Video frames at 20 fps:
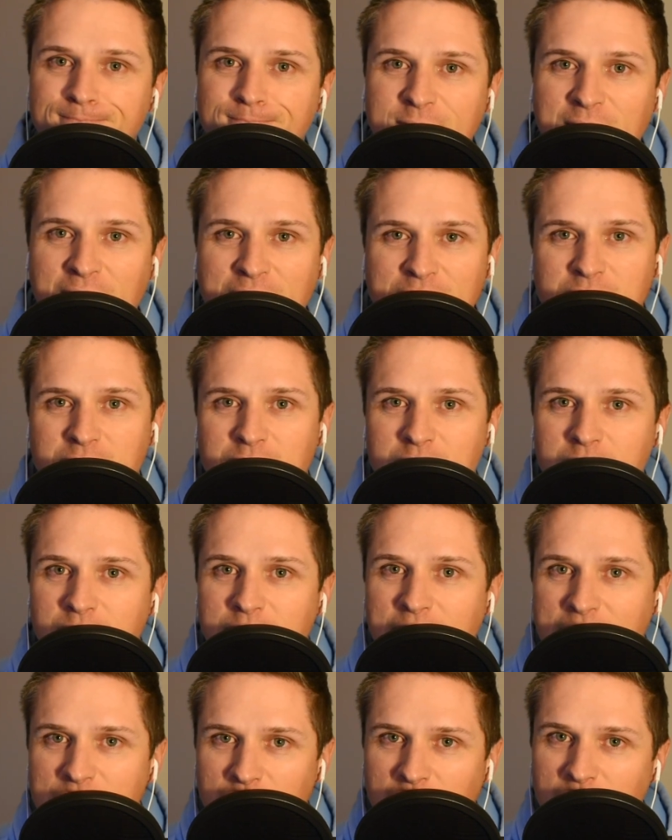That's
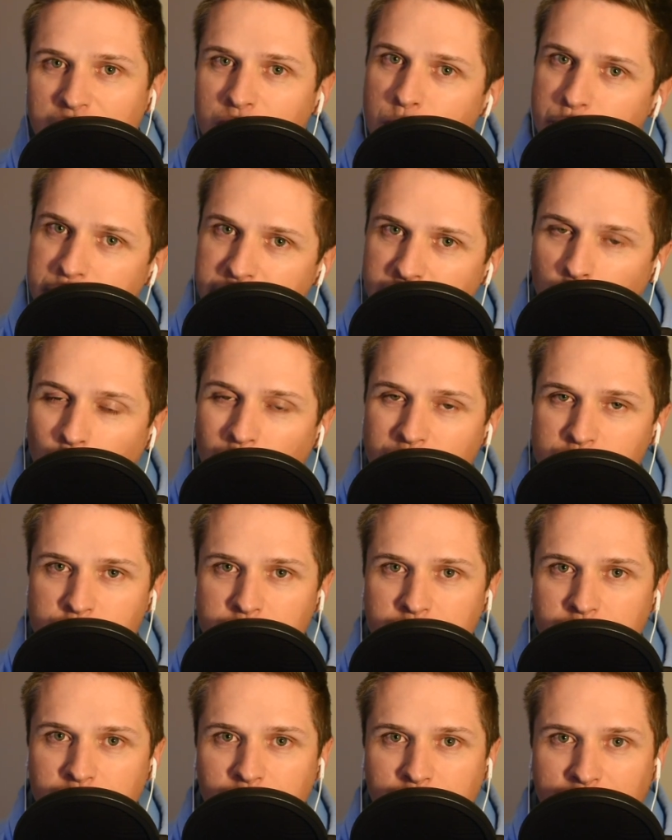kind of the big
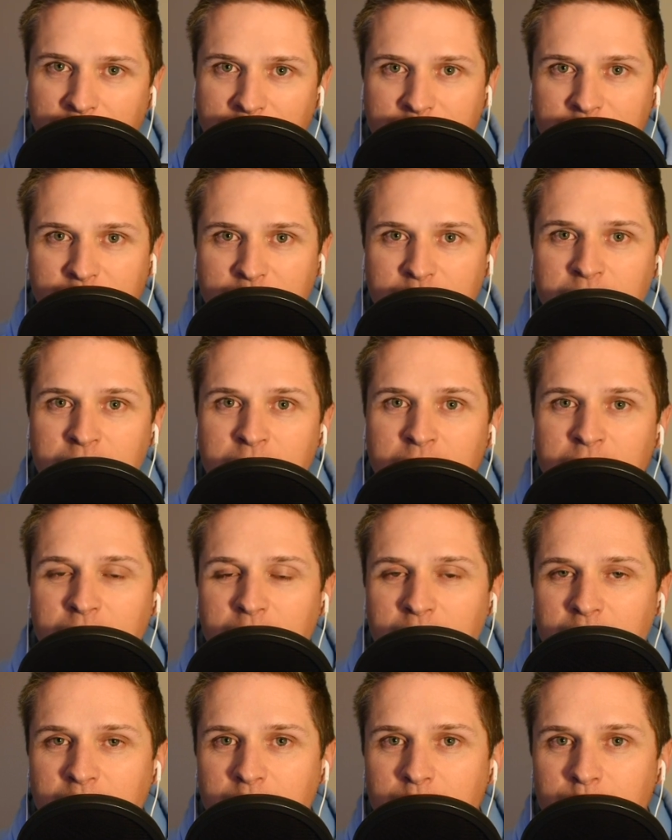question here, Landon.
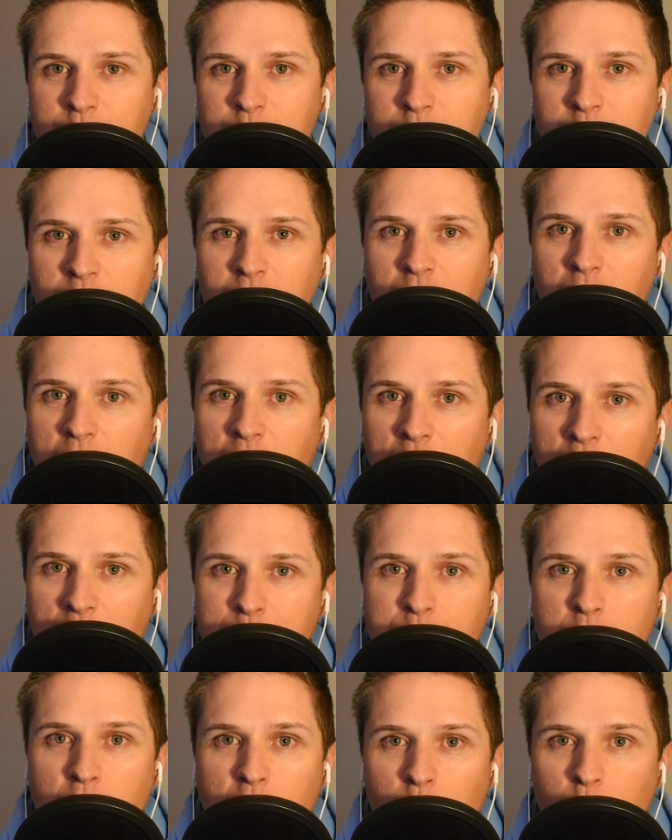
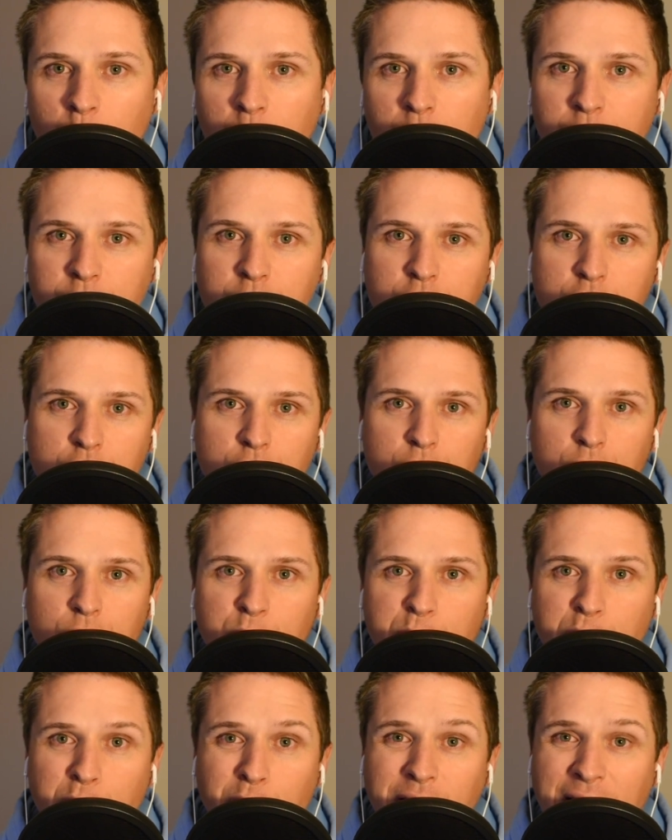I'm not willing
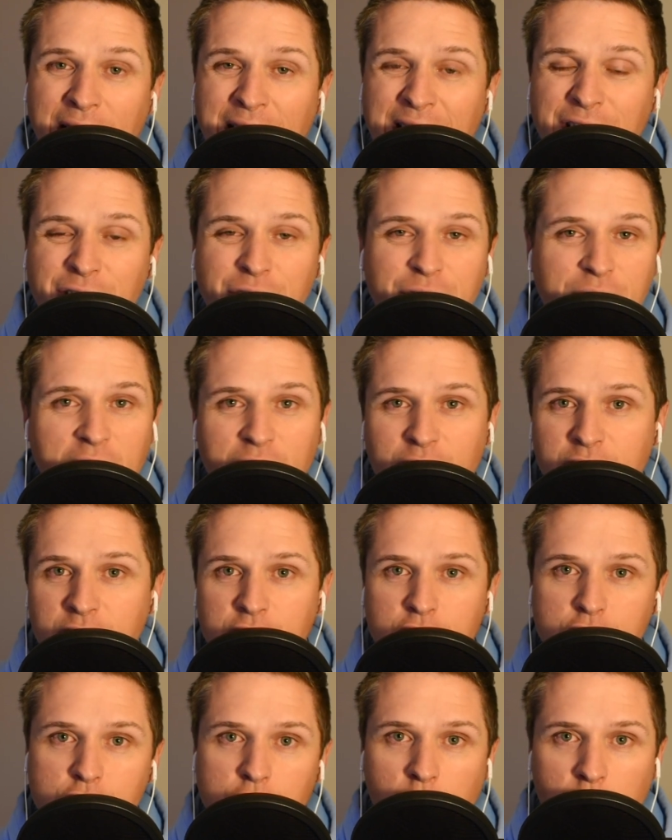to put any faith
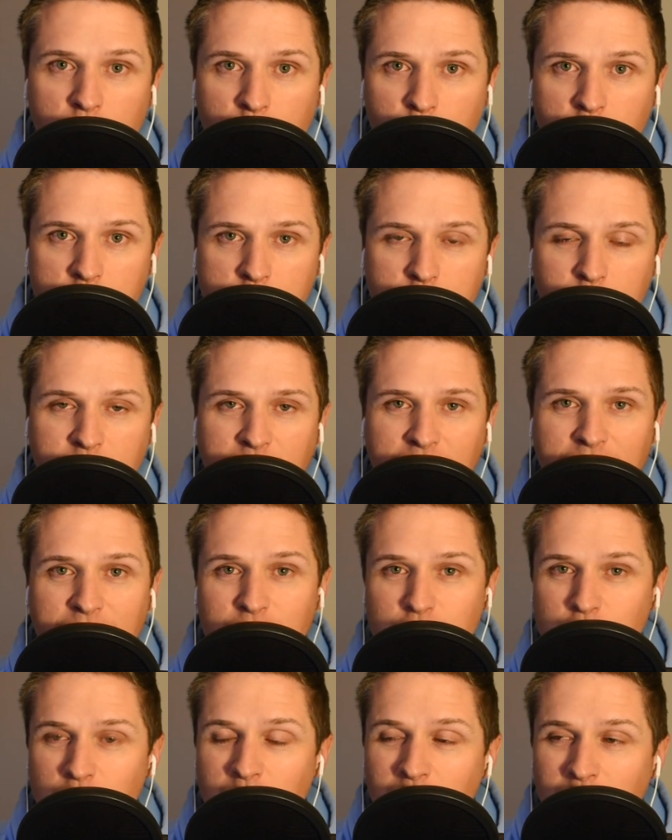into starting Russell
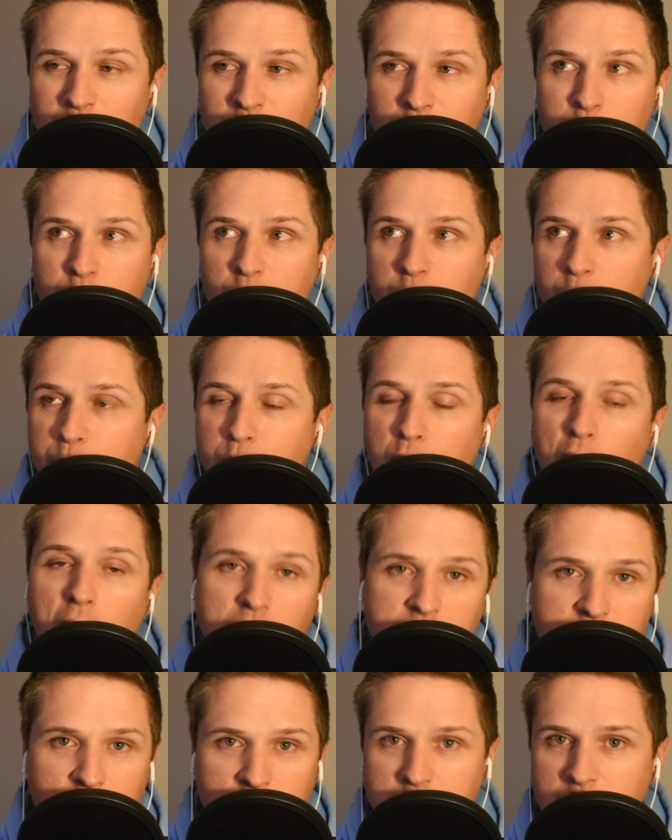Gage. The
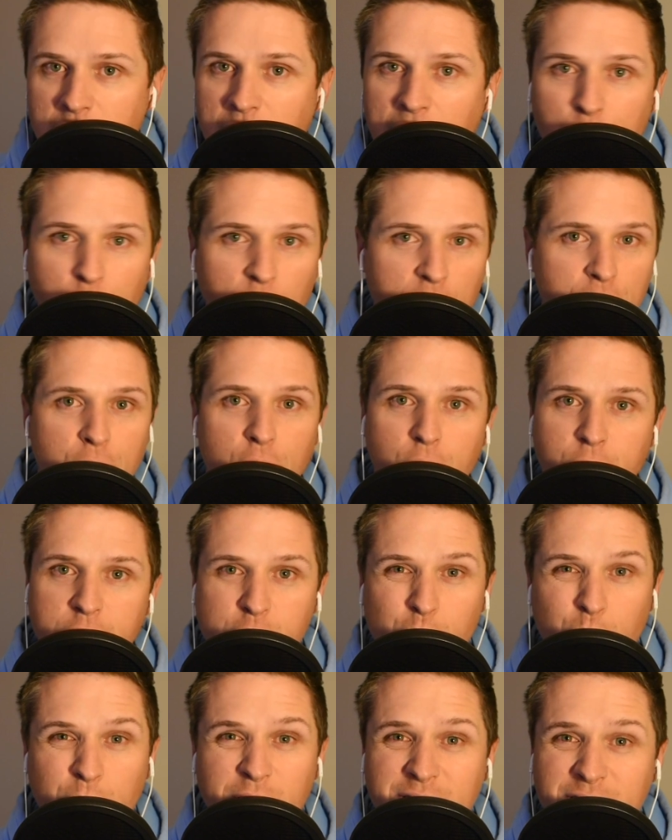process that I went through
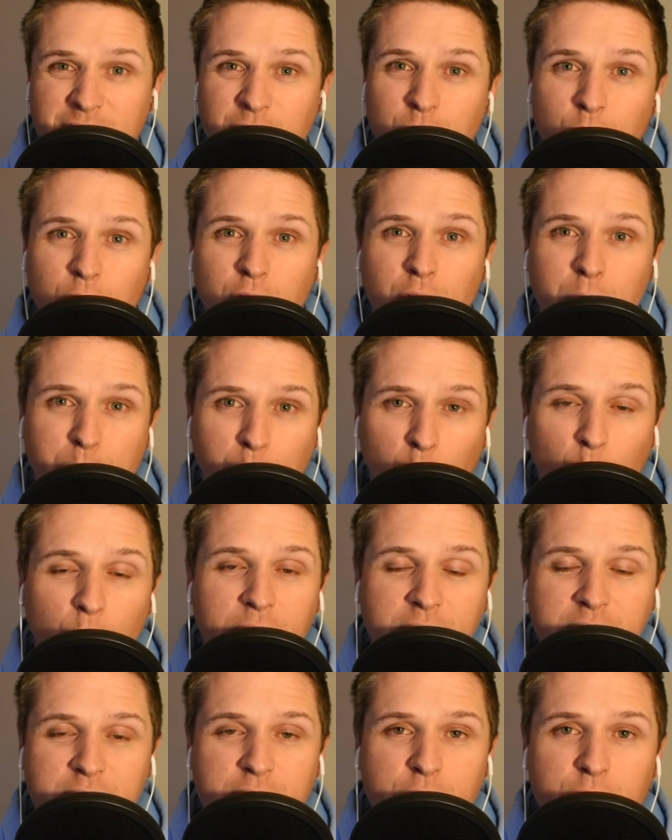this week didn't really
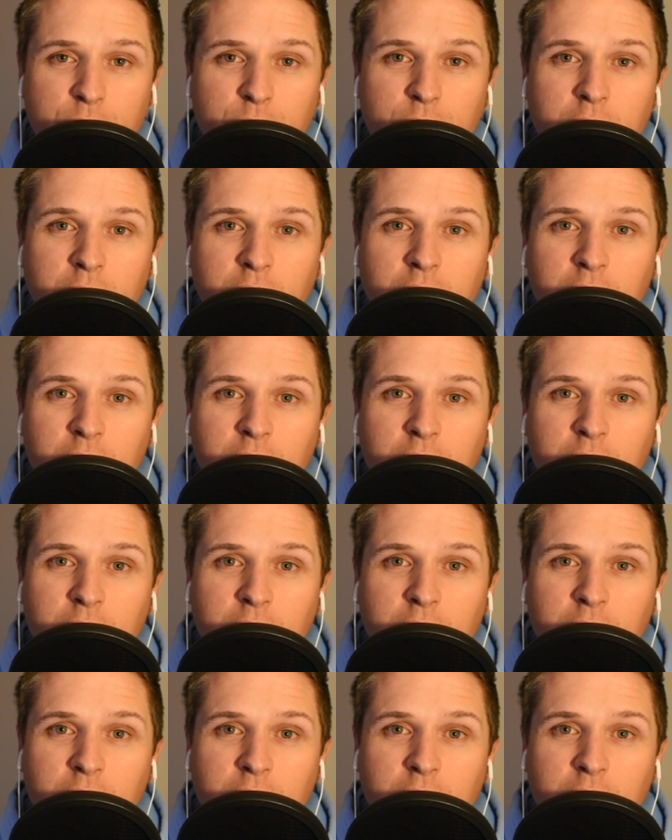point to